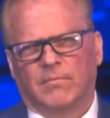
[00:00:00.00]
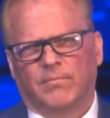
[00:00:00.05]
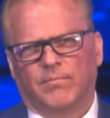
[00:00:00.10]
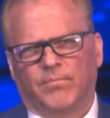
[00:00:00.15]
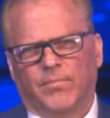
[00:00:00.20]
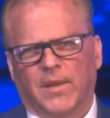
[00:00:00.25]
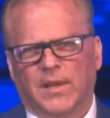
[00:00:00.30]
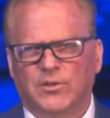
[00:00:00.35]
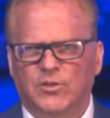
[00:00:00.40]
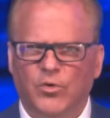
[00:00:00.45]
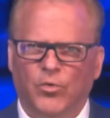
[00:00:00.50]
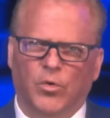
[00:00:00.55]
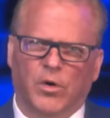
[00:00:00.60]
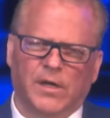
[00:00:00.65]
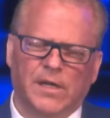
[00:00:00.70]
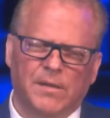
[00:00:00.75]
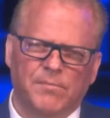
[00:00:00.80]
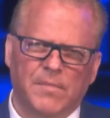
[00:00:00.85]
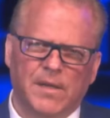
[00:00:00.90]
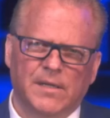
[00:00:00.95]
as you
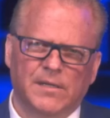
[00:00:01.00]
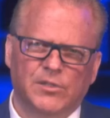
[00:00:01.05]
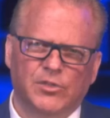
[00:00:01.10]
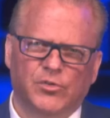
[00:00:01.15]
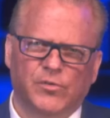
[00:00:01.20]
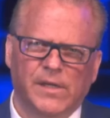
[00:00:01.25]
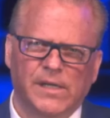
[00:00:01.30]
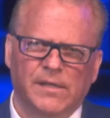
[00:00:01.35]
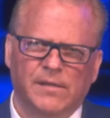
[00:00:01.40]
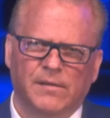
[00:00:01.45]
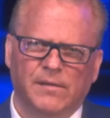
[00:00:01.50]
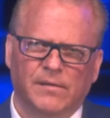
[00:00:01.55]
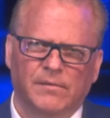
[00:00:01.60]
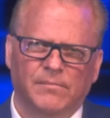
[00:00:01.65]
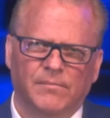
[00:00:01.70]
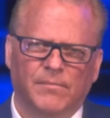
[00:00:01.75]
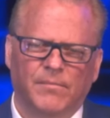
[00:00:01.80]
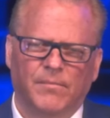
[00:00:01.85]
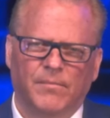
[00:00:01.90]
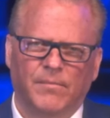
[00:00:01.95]
work in ministry.
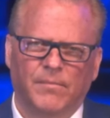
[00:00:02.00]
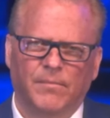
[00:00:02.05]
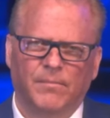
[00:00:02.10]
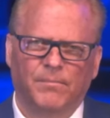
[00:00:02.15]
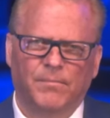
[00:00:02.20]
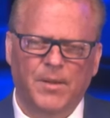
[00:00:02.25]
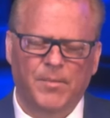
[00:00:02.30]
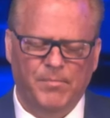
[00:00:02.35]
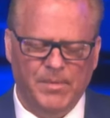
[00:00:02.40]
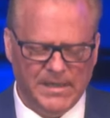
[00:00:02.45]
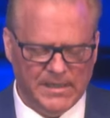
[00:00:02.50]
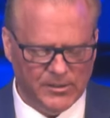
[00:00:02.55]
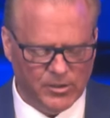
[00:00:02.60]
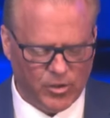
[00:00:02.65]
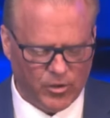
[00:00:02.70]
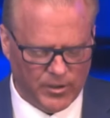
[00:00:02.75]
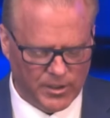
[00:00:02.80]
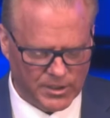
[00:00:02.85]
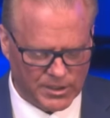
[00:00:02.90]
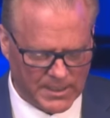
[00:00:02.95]
But be
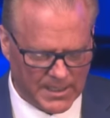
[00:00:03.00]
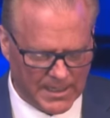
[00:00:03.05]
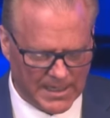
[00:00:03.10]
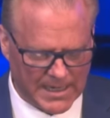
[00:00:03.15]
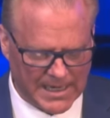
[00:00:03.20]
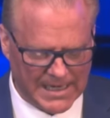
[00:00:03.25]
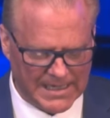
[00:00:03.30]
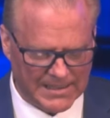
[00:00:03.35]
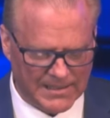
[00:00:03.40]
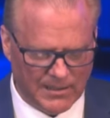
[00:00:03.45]
encouraged tonight.